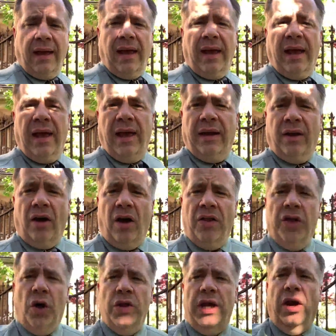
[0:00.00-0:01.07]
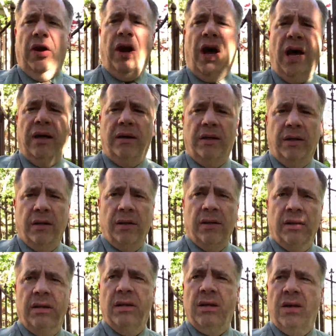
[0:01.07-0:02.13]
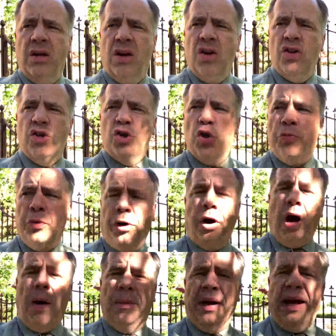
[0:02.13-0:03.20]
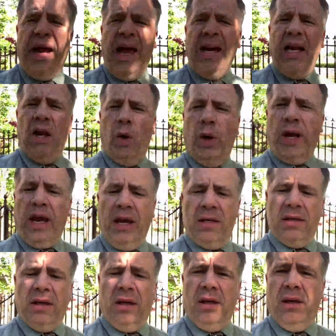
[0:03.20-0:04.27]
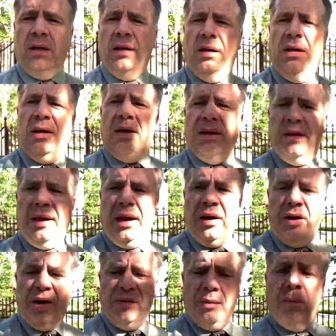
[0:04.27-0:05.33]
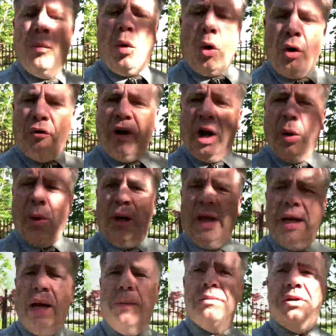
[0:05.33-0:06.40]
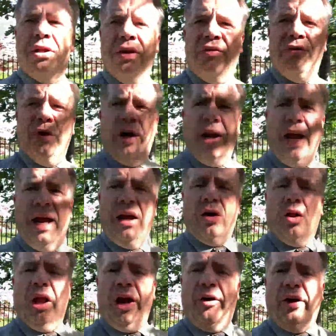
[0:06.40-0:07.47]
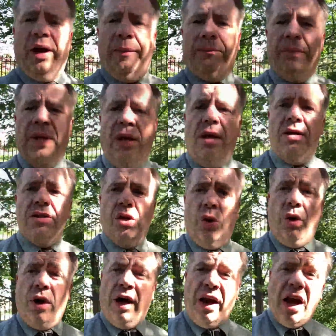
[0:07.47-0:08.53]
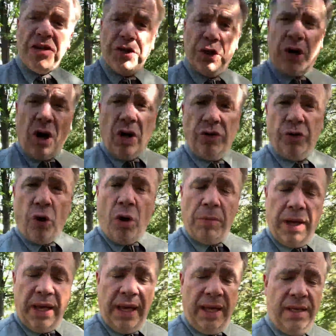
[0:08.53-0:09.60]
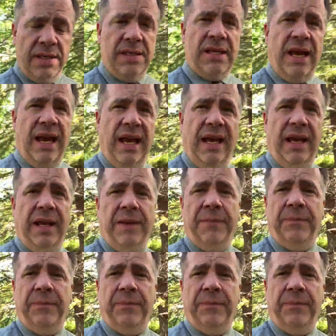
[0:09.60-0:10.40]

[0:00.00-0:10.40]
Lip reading: And although they are not super common in any location, they are even more rare when it comes to the foot and ankle area. So an osteochondroma is a